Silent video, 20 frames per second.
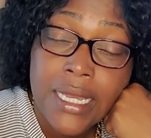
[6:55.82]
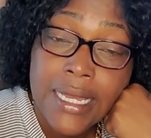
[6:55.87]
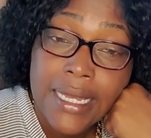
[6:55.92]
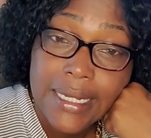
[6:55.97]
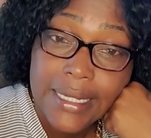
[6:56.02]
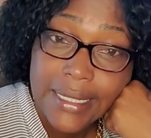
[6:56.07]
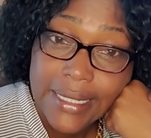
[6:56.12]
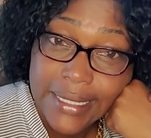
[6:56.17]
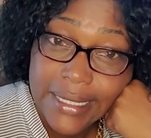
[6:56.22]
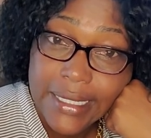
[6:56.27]

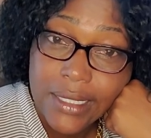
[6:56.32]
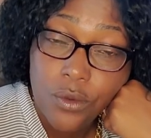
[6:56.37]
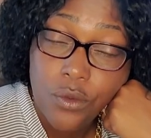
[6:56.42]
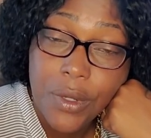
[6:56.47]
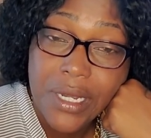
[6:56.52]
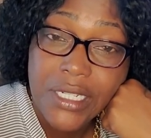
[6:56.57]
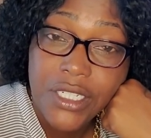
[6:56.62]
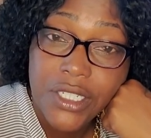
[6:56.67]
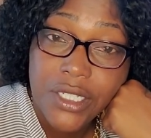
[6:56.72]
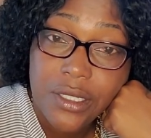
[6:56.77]
Listen
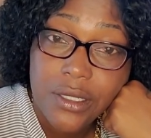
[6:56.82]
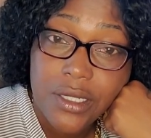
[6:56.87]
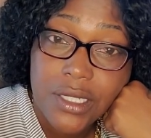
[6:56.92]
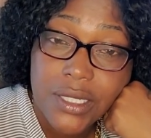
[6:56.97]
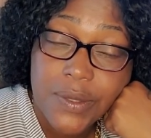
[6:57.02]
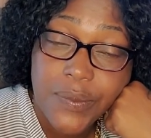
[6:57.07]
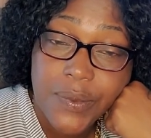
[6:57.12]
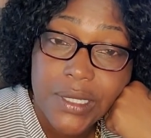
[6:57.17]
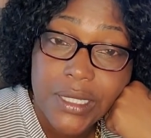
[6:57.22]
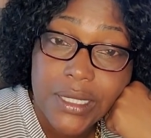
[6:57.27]
when she
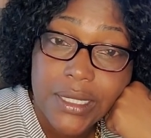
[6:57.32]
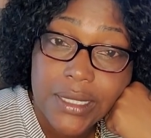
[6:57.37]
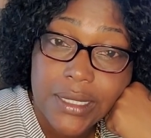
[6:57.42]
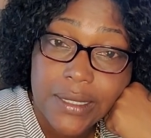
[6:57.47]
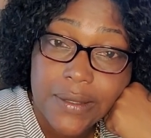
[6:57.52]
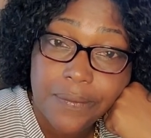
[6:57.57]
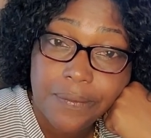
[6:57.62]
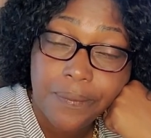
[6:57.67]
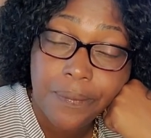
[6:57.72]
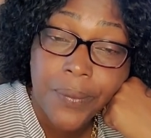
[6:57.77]
speaks.
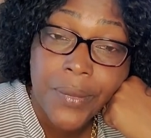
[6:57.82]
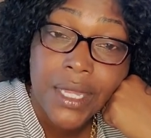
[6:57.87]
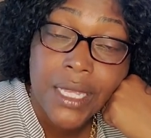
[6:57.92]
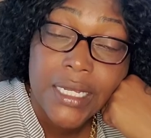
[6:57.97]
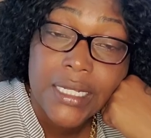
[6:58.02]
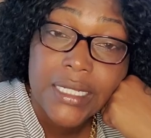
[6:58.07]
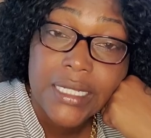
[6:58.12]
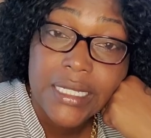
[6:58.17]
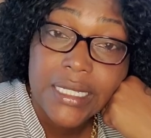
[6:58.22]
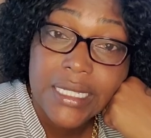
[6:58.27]

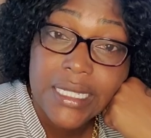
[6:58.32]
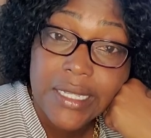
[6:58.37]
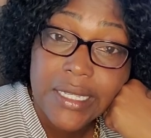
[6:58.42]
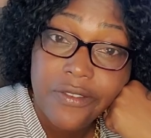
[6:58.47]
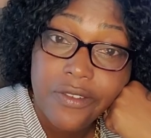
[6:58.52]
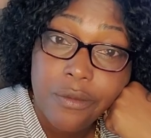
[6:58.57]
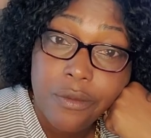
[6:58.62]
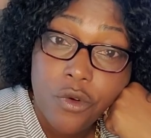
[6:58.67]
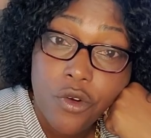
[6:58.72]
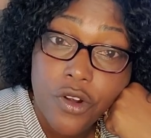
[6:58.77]
She's even
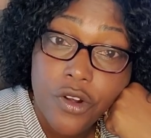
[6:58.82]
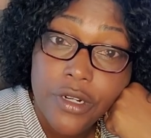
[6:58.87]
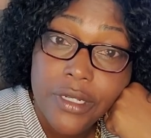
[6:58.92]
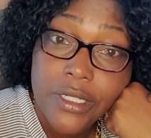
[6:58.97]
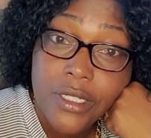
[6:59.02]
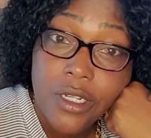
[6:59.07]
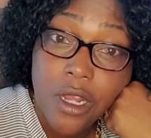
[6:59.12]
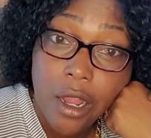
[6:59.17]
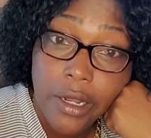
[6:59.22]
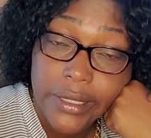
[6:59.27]
more
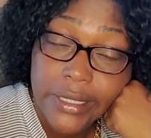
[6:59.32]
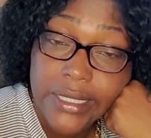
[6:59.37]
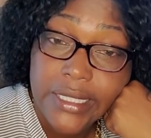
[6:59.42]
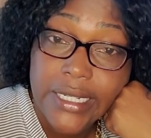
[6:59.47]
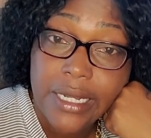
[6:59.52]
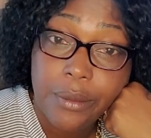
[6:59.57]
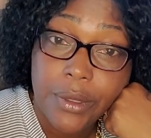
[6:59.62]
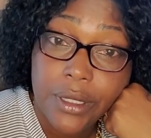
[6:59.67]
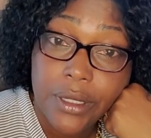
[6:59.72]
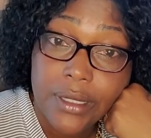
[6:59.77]

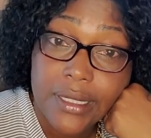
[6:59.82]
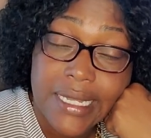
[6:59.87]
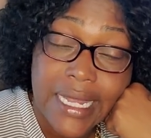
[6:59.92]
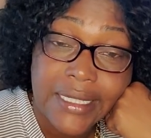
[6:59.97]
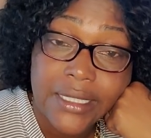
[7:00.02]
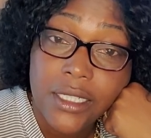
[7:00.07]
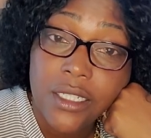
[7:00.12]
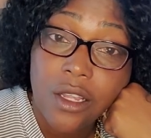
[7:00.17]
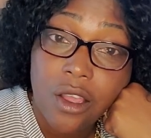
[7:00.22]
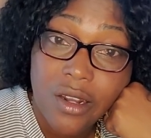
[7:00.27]
knowledgeable than
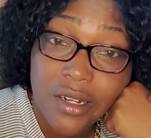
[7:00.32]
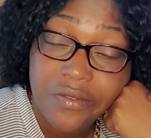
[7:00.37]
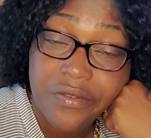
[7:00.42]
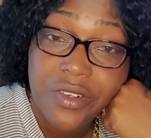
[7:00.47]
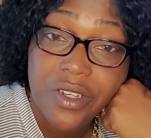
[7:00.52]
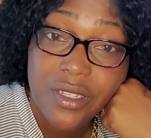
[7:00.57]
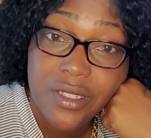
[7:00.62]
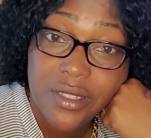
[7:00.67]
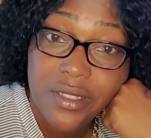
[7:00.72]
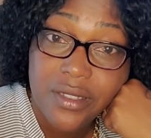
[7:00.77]
a lot of
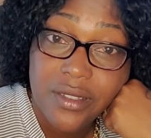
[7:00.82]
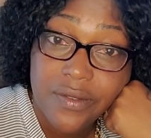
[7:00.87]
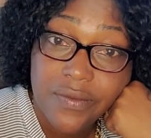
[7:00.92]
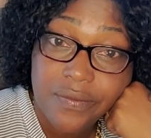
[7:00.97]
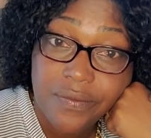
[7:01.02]
us.